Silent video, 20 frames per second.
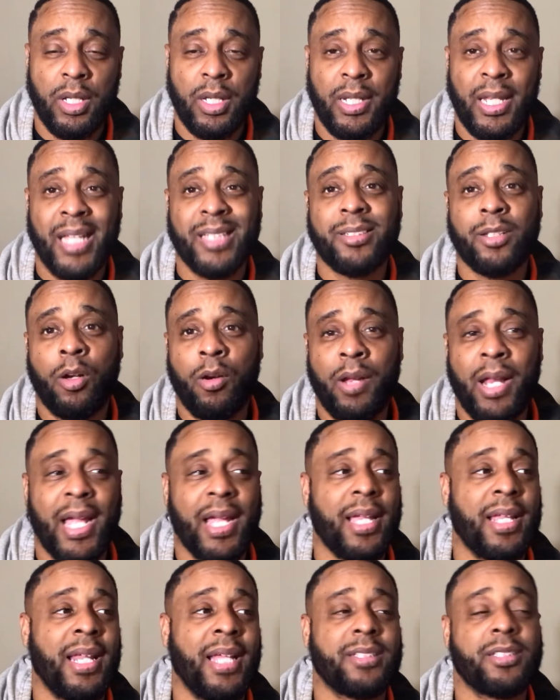That's
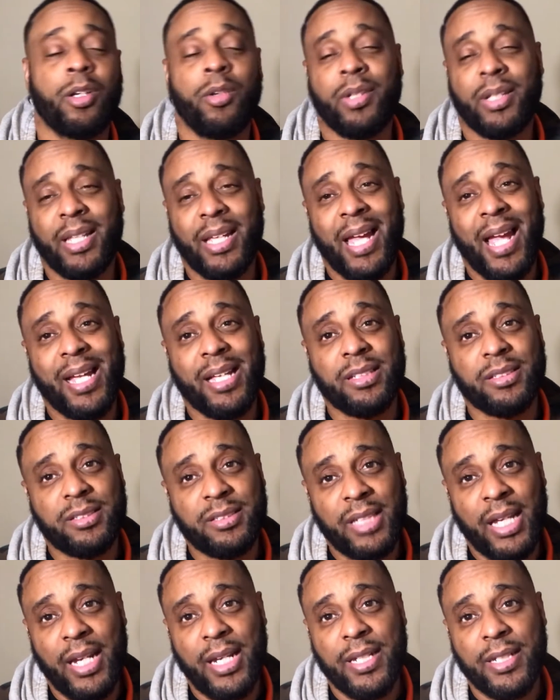the only thing I can
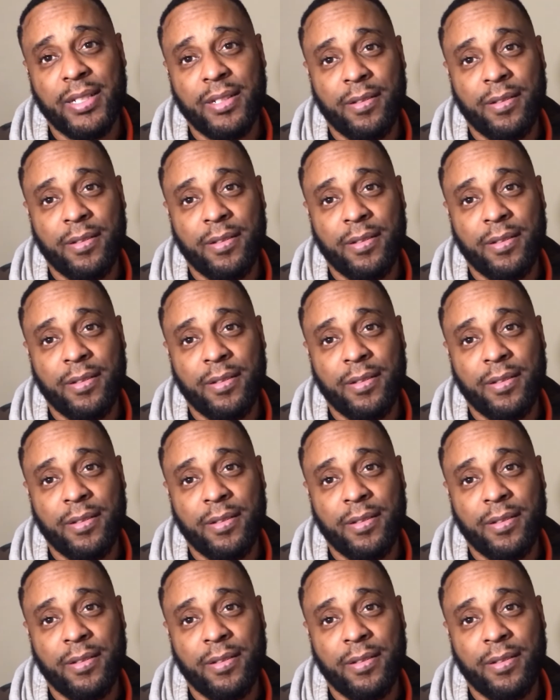say.